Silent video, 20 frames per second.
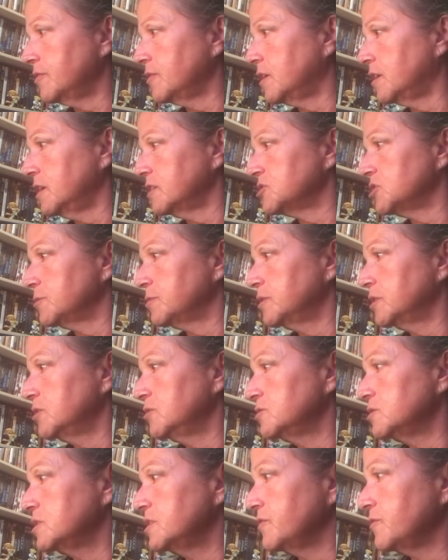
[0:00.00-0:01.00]
Actually, I'm going to
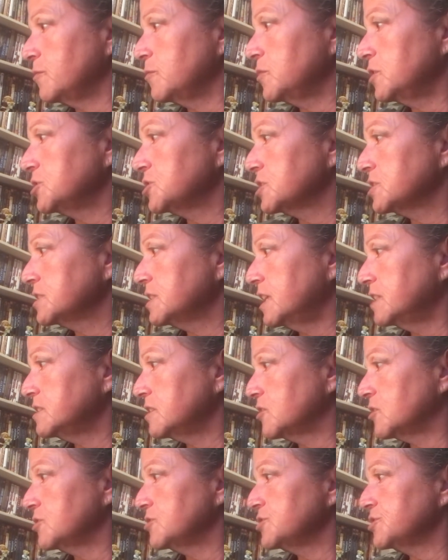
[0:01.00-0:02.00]
use a different brush because that
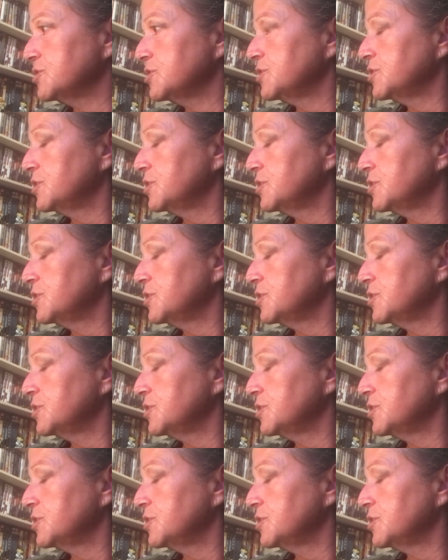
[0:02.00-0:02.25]
sucker's